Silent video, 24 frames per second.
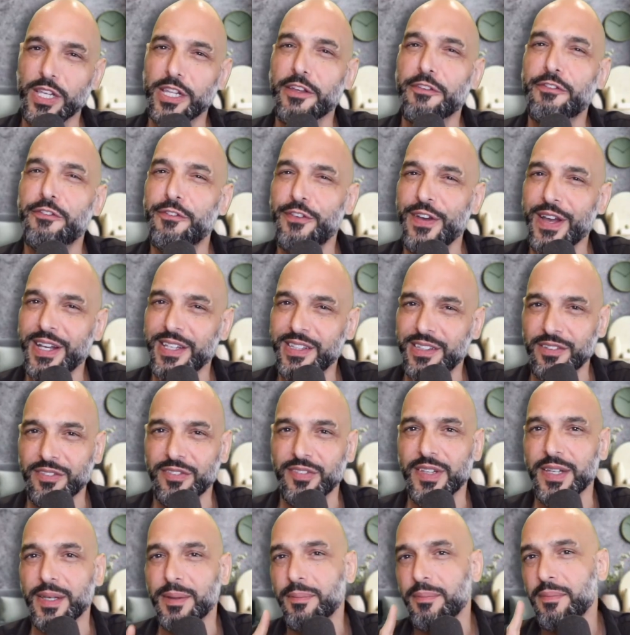it
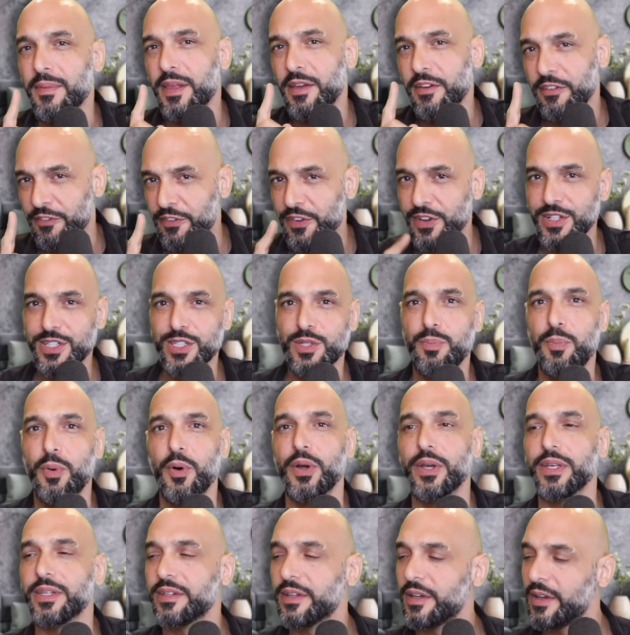effectively. First
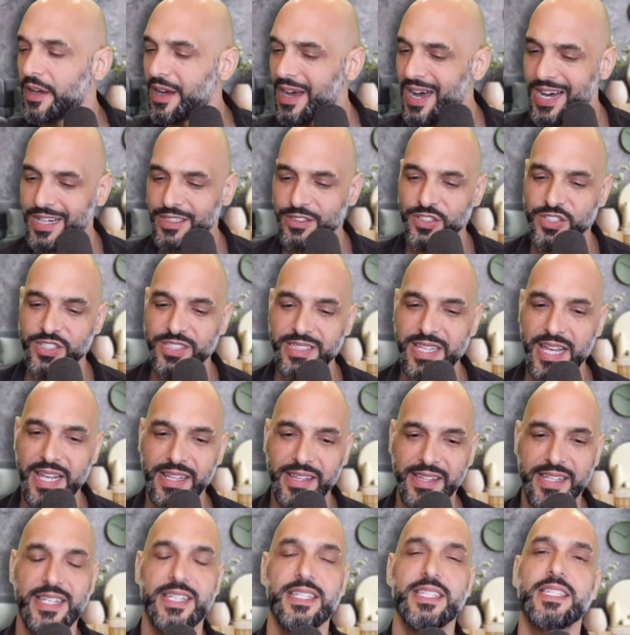point,
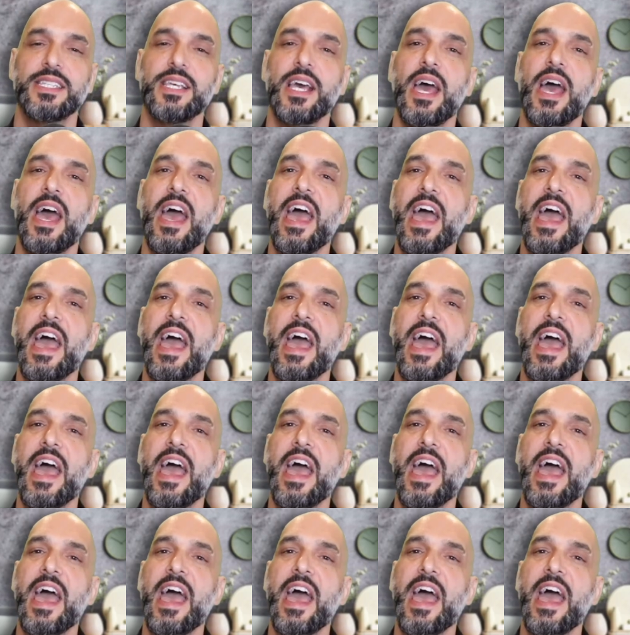understand this.